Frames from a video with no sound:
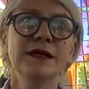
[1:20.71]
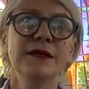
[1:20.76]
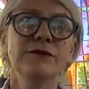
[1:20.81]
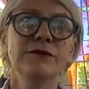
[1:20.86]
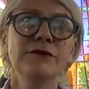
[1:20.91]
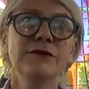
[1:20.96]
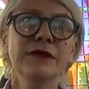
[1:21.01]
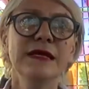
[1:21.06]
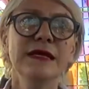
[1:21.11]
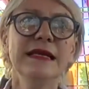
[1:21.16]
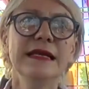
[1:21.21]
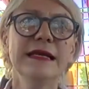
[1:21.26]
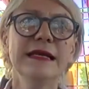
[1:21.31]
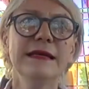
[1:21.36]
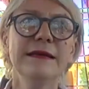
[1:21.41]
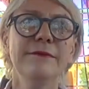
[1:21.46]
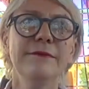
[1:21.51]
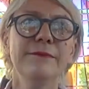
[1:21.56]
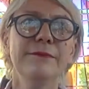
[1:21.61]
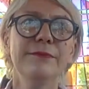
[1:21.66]

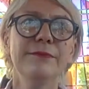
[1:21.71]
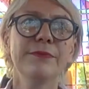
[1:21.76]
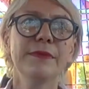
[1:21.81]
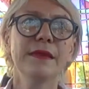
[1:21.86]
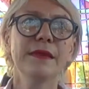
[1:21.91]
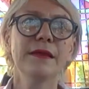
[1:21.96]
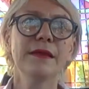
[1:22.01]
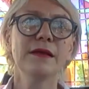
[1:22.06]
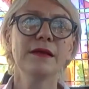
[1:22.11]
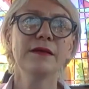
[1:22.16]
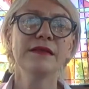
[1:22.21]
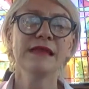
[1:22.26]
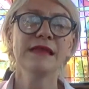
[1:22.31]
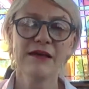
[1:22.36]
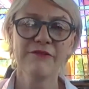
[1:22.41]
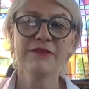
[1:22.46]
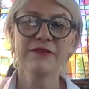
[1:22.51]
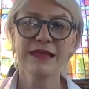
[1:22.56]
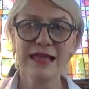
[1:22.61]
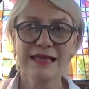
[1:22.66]
really
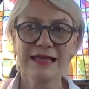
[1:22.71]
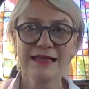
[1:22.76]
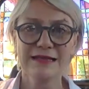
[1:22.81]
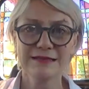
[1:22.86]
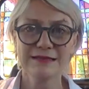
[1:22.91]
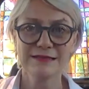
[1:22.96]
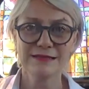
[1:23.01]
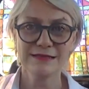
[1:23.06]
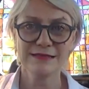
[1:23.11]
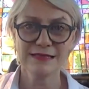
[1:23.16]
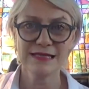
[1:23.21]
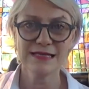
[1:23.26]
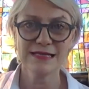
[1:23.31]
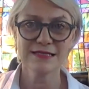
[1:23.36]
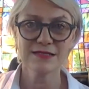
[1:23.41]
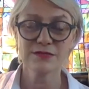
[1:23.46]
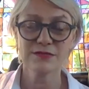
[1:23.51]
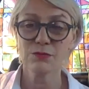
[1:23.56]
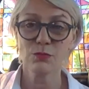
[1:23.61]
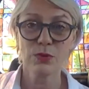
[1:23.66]
navigate
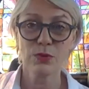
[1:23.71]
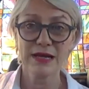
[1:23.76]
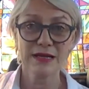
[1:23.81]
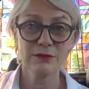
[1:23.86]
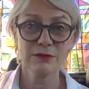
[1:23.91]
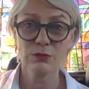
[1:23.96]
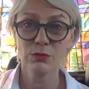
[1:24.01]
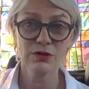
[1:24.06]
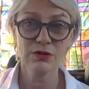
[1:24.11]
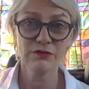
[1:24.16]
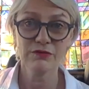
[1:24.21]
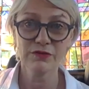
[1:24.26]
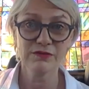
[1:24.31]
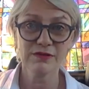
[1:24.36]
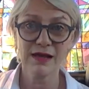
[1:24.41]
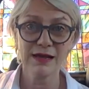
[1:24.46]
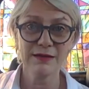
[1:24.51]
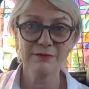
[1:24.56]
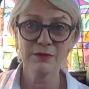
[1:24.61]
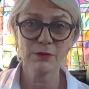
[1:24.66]
this weird and wonderful
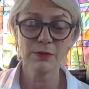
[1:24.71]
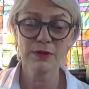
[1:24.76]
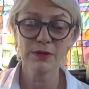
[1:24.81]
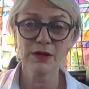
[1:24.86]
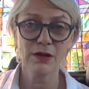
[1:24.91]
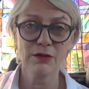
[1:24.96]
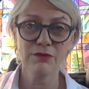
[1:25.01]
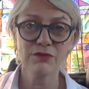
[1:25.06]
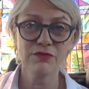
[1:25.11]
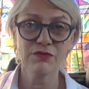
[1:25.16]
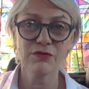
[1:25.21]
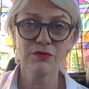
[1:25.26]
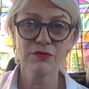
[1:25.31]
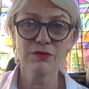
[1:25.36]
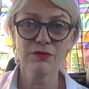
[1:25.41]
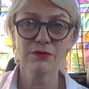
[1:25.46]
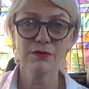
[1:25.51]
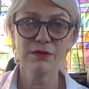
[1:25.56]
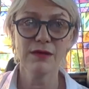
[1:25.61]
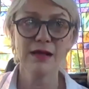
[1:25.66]
time that we're going
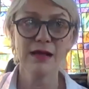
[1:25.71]
through,